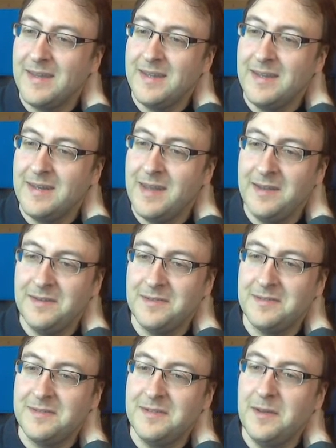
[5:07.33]

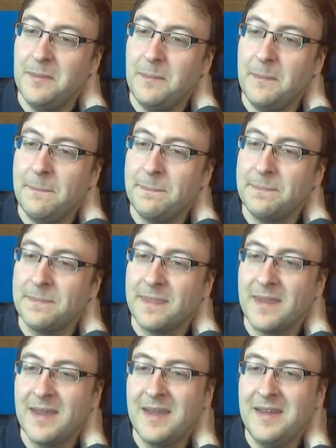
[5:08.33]
Next,
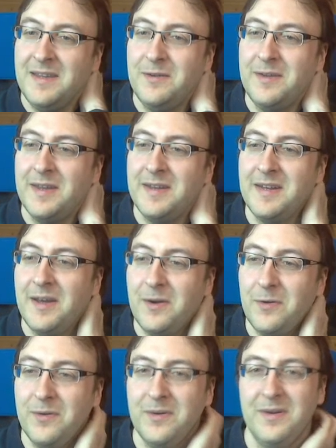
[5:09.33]
you can
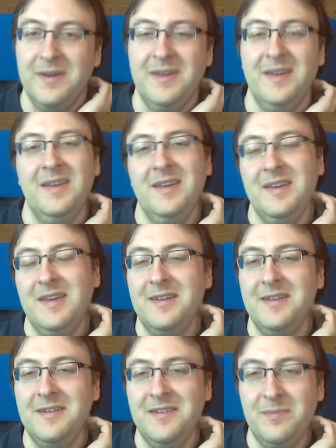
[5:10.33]
now get
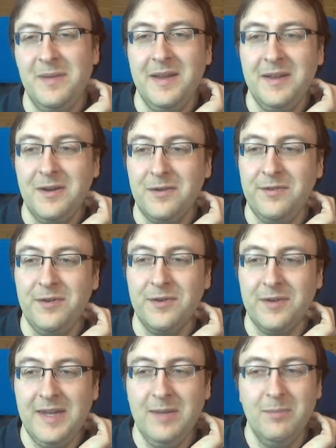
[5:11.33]
a display of your
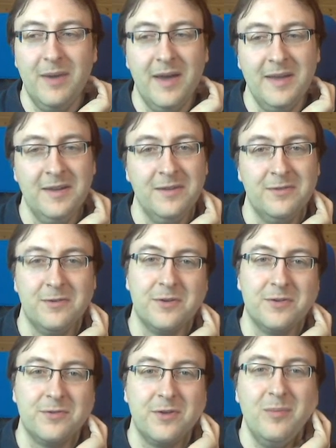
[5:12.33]
key bindings or
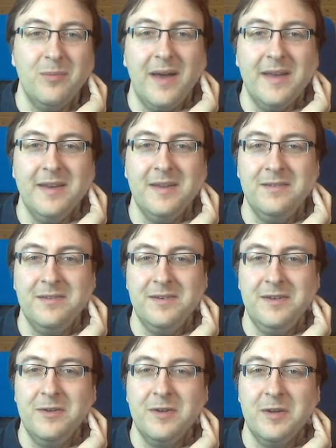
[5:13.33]
control bindings
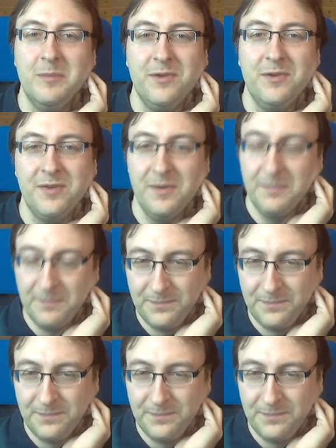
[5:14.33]
during a mission.